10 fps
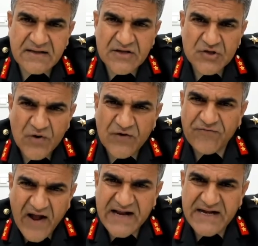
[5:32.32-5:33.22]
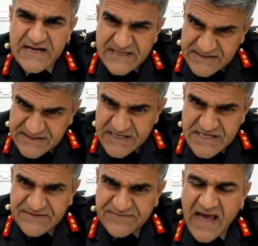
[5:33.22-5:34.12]
you will find it is
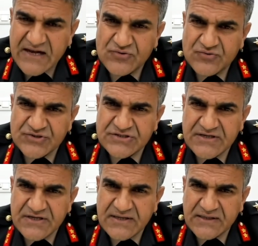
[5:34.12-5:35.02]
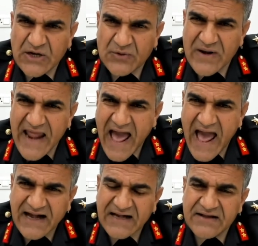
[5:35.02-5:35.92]
these values that will
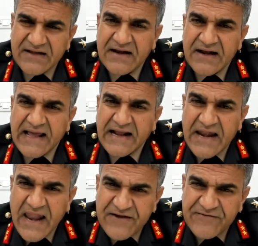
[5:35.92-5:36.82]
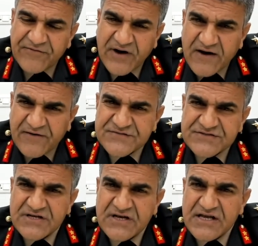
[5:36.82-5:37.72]
act like life
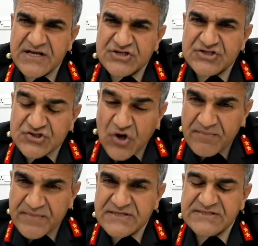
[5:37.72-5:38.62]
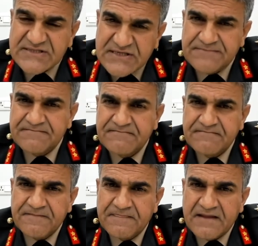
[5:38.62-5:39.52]
rafts in a stormy sea.
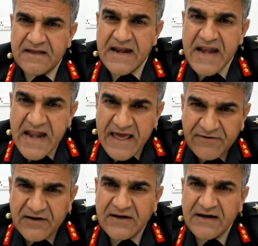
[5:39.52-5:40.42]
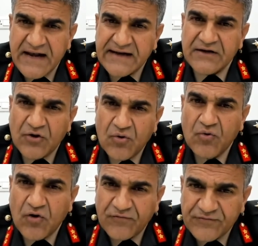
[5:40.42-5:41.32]
Never let
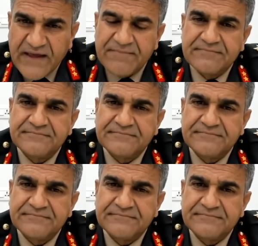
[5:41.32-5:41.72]
go of them.